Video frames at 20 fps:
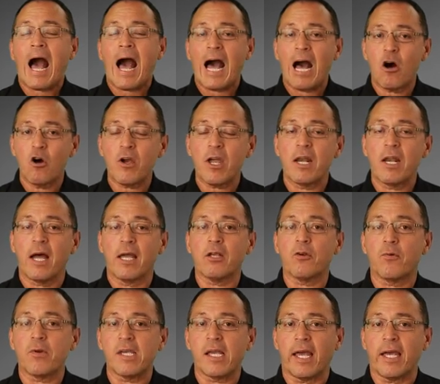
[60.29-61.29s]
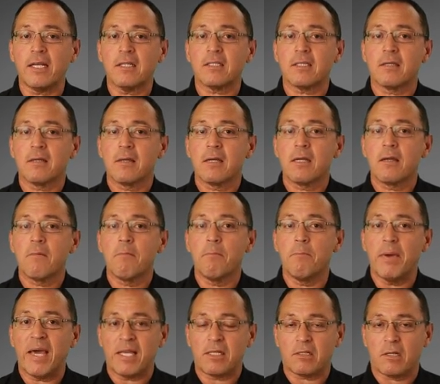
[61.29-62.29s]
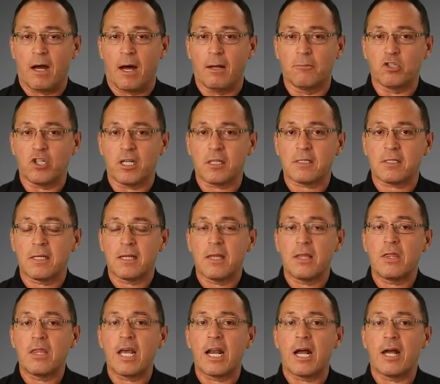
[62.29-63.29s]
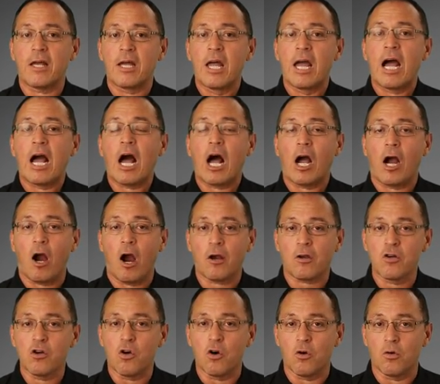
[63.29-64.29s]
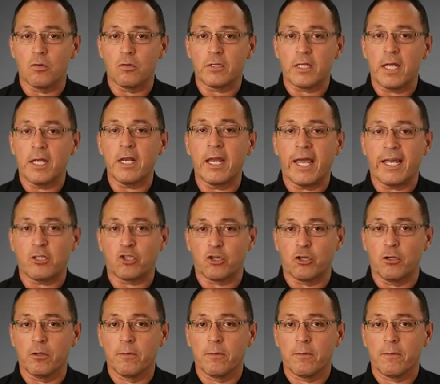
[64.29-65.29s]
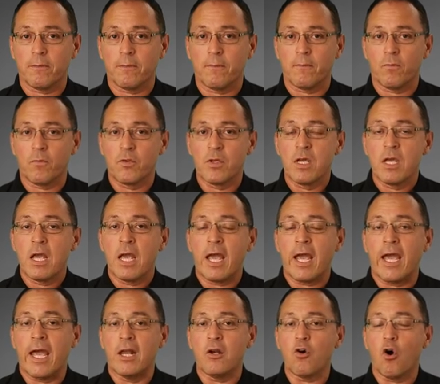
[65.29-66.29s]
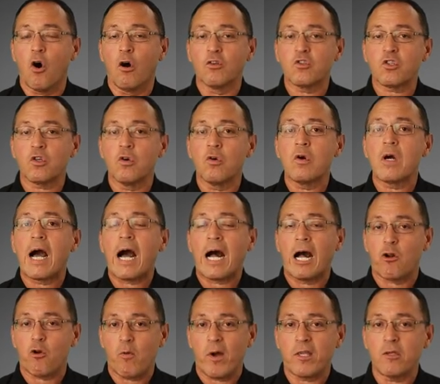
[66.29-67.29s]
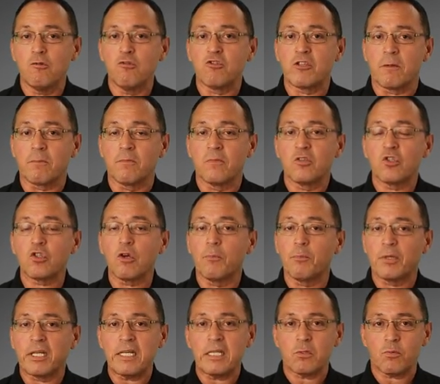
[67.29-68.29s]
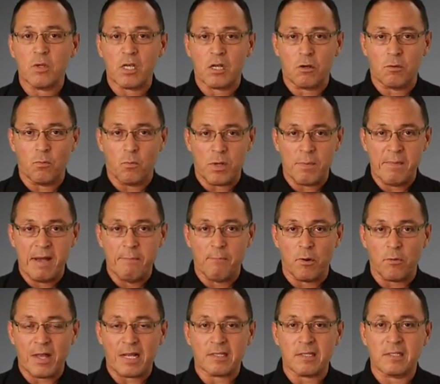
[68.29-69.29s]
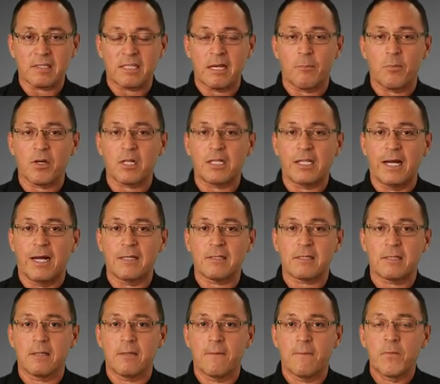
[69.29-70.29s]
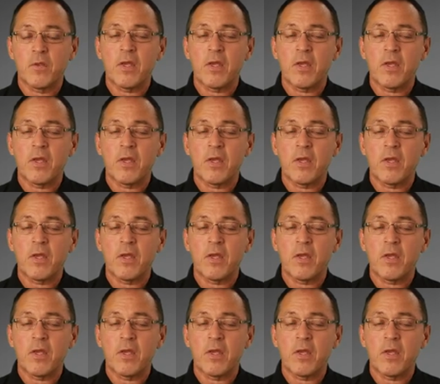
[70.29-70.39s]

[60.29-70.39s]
how can I create based objects that are hierarchical in nature, and also how do I use them? So please remember that's a separate class